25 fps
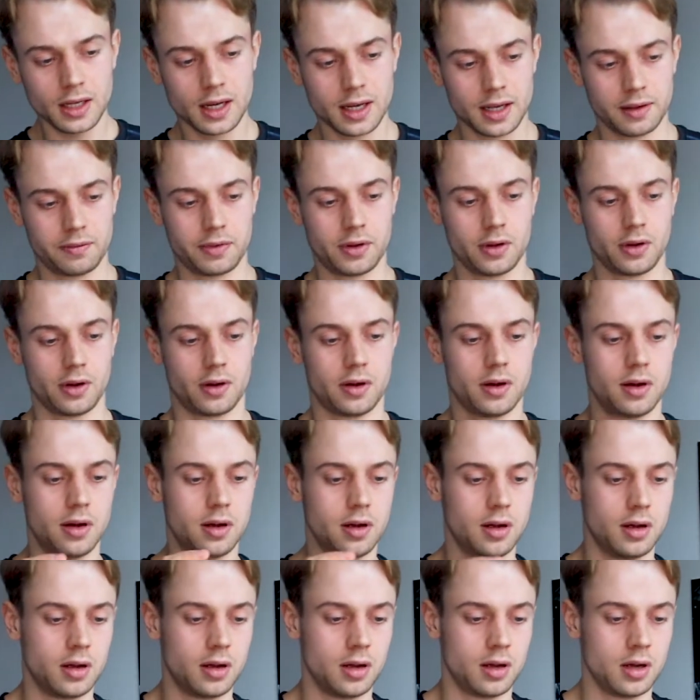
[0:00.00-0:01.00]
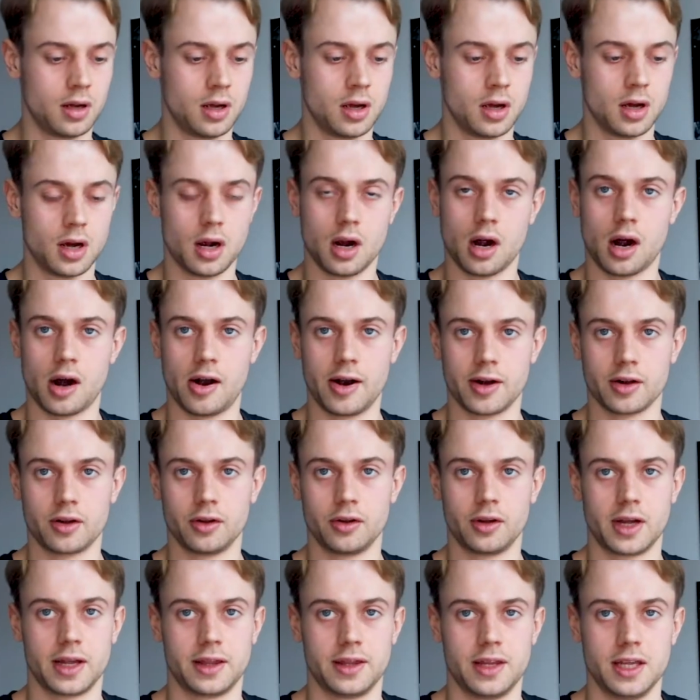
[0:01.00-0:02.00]
if you aren't
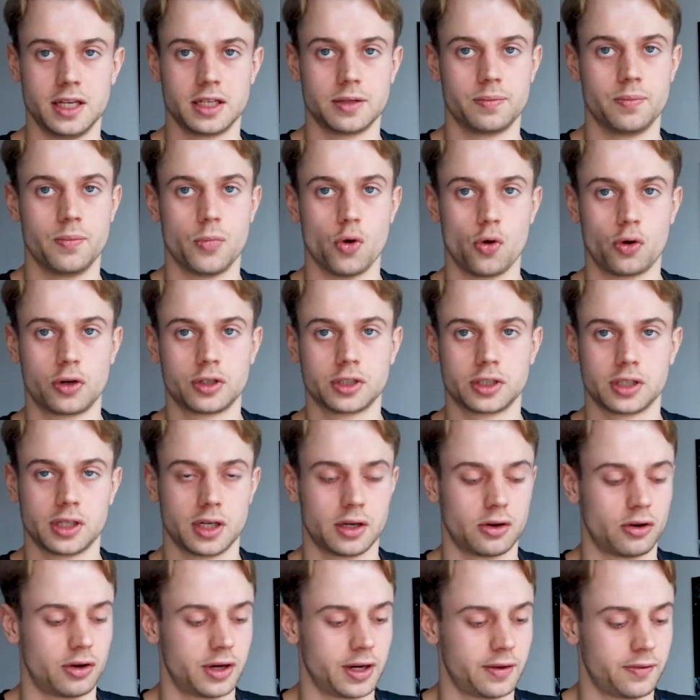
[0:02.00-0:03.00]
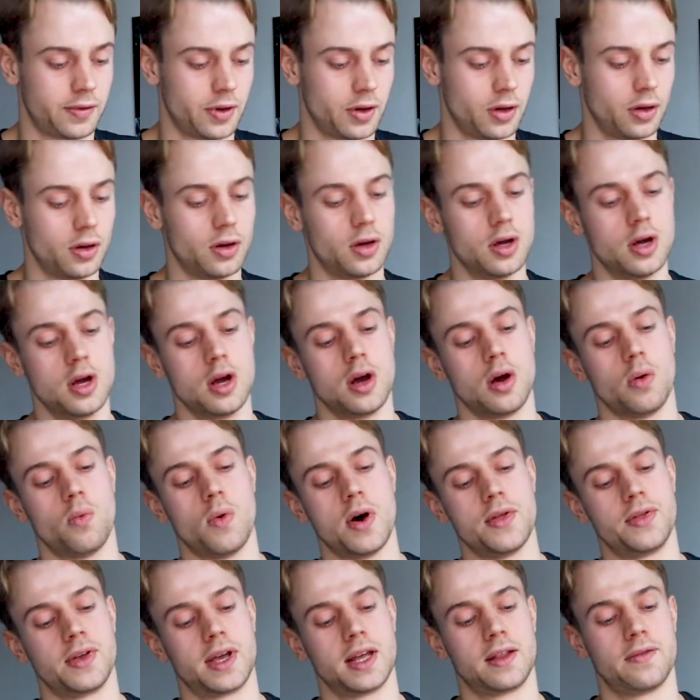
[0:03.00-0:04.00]
going to get these books, or if you
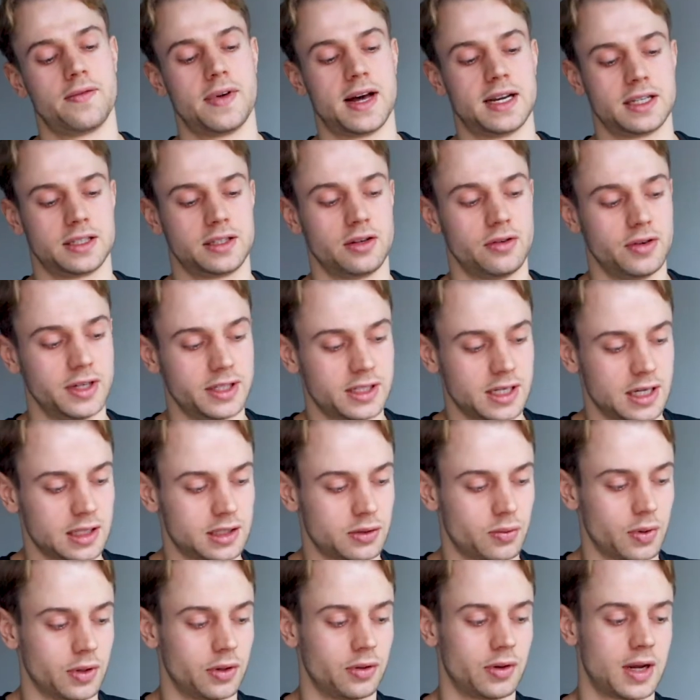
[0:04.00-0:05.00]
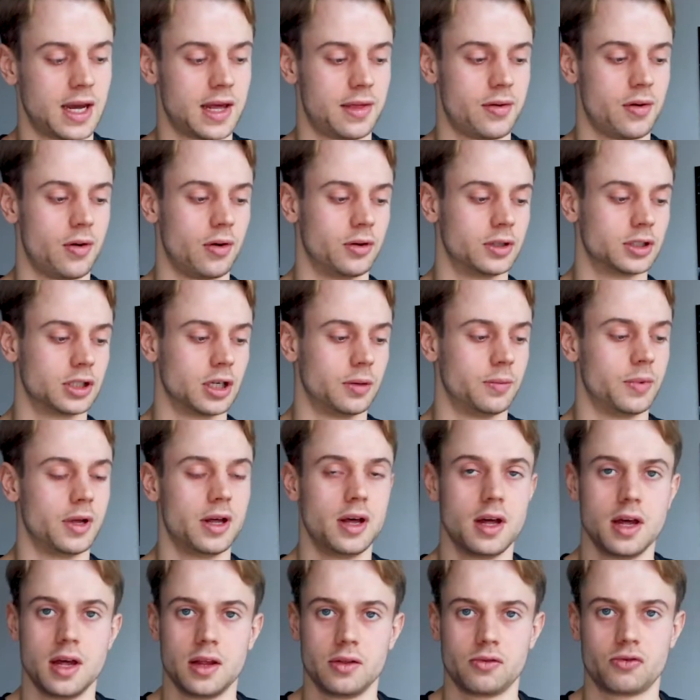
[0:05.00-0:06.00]
want to get faster results, want to get on some
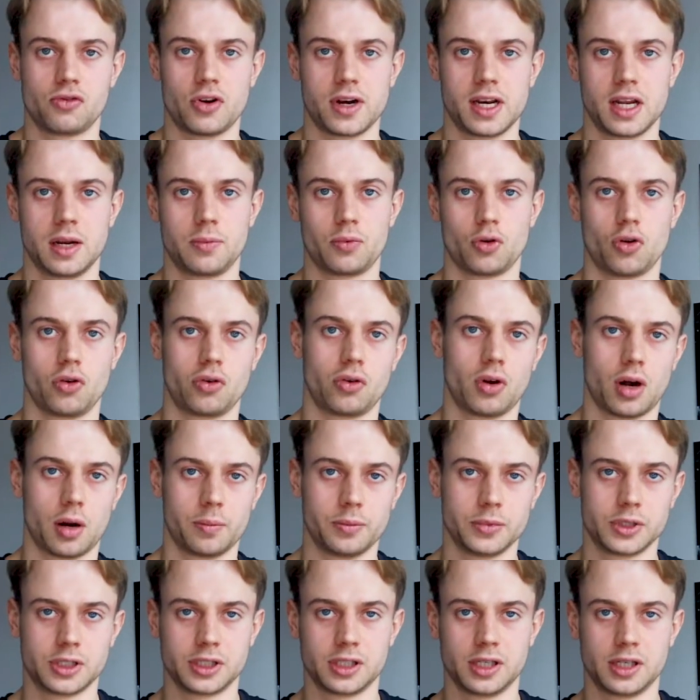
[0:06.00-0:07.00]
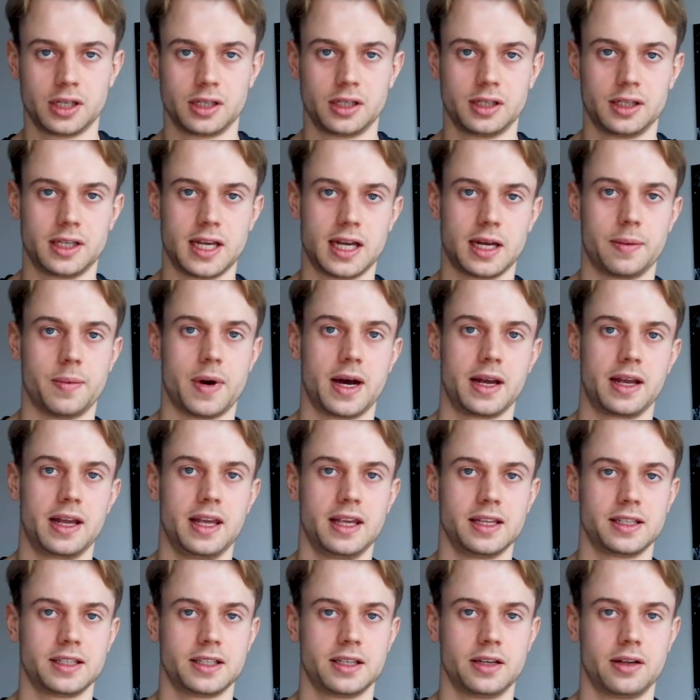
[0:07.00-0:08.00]
training programs, take my
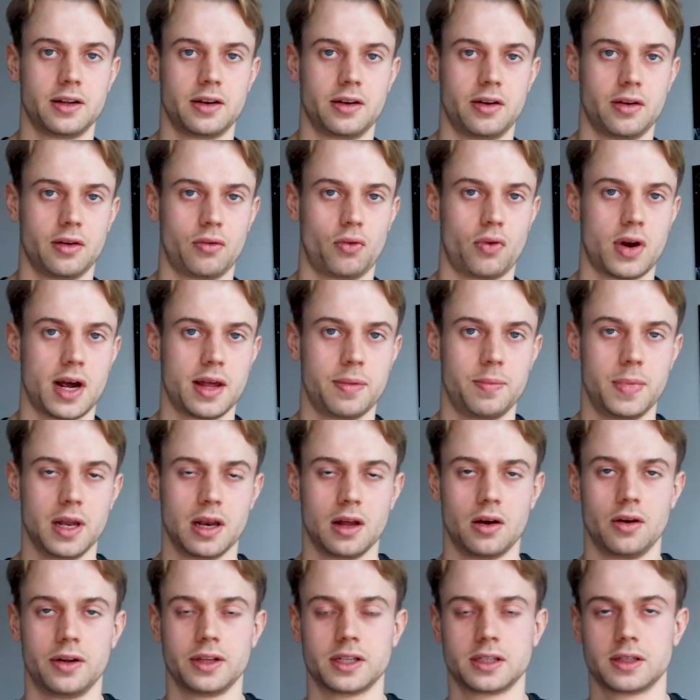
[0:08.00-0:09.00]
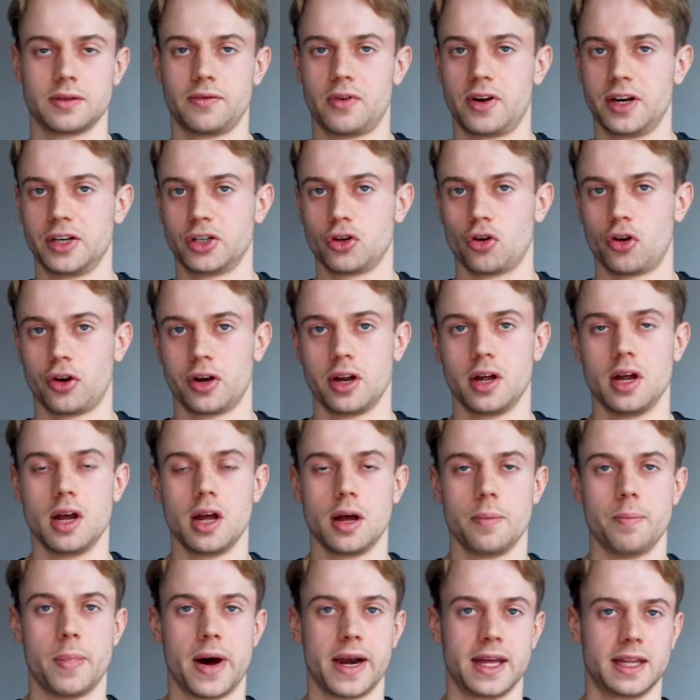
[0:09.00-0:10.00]
GIS right below. It's very short
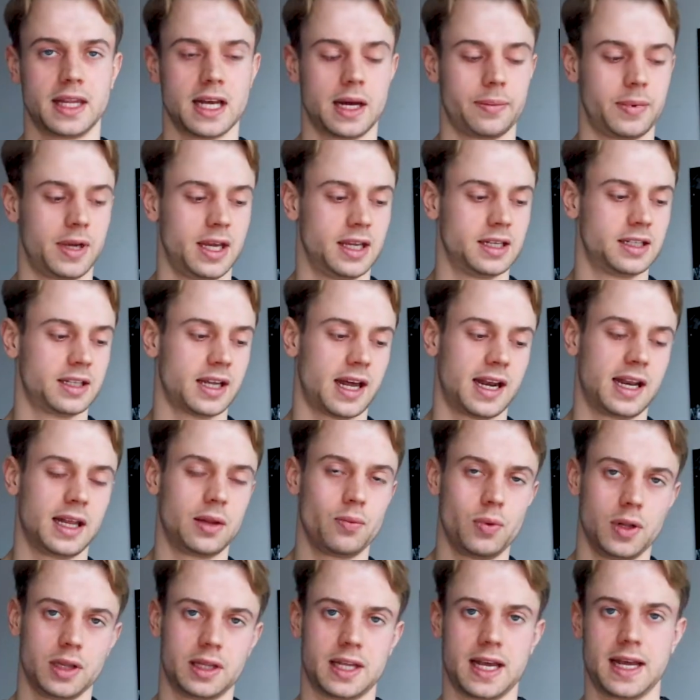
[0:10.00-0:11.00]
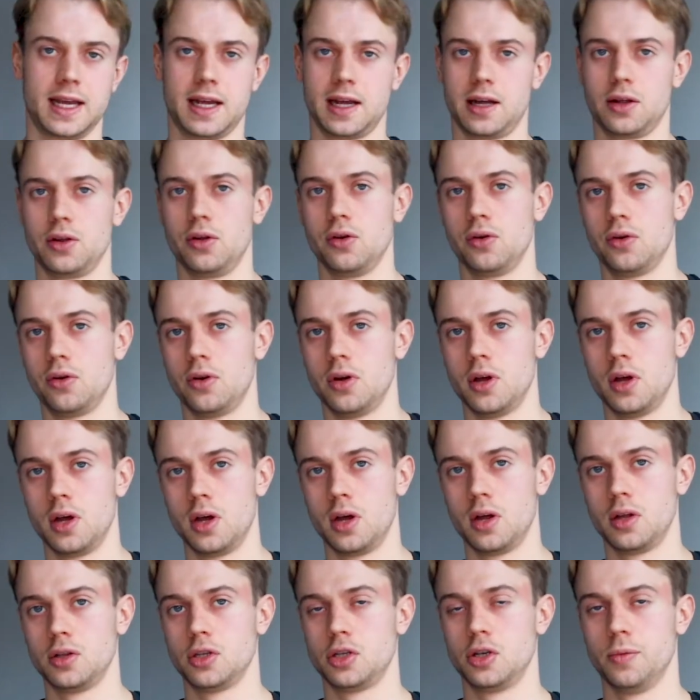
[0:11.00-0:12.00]
body type GIS, and it will take you
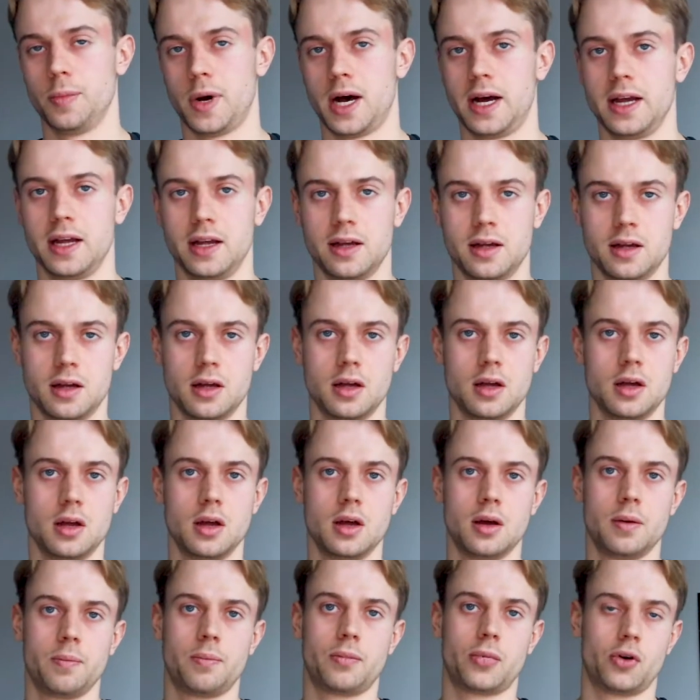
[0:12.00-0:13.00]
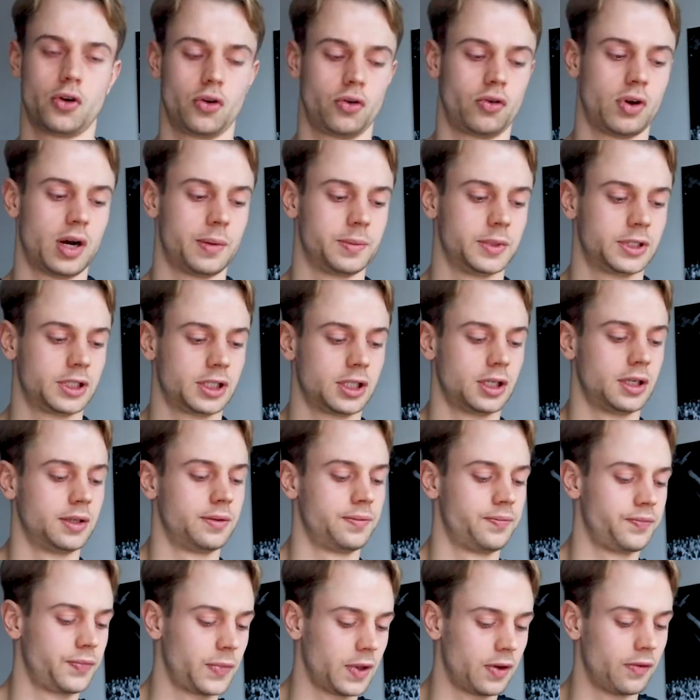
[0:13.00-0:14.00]
to my programs
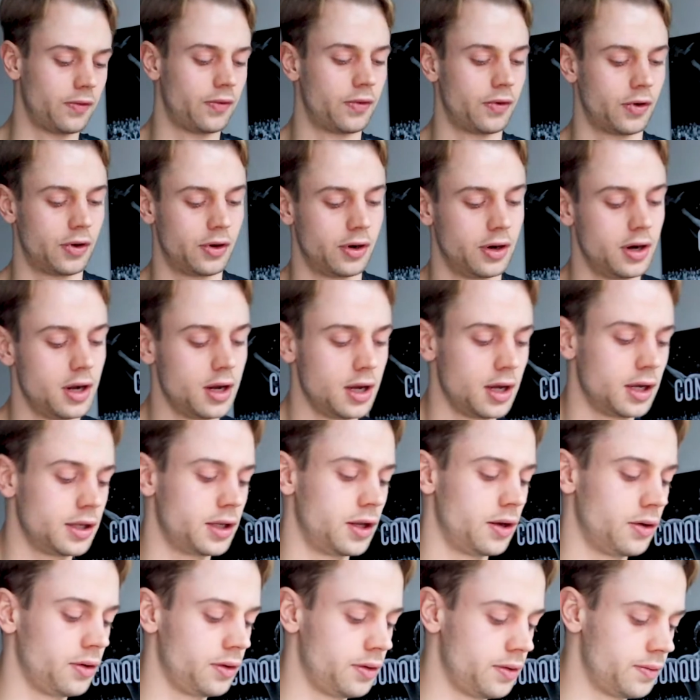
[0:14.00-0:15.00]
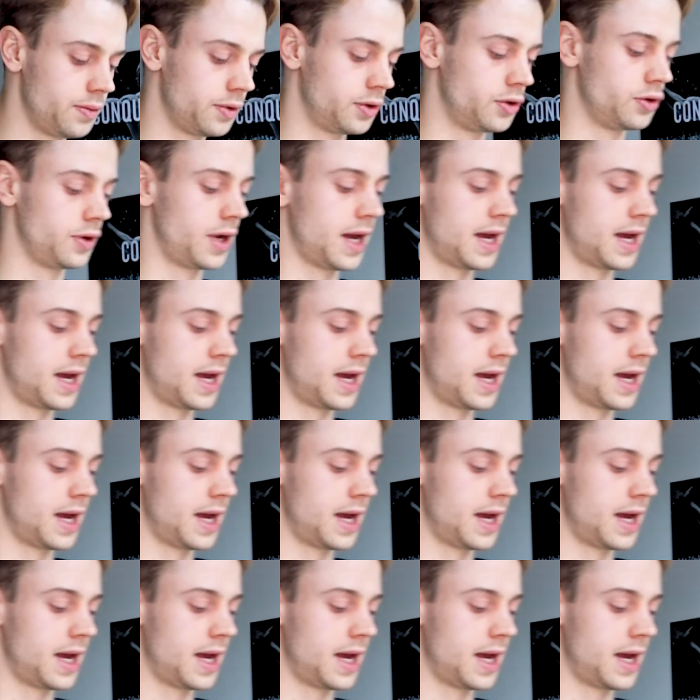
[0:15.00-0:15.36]
for you to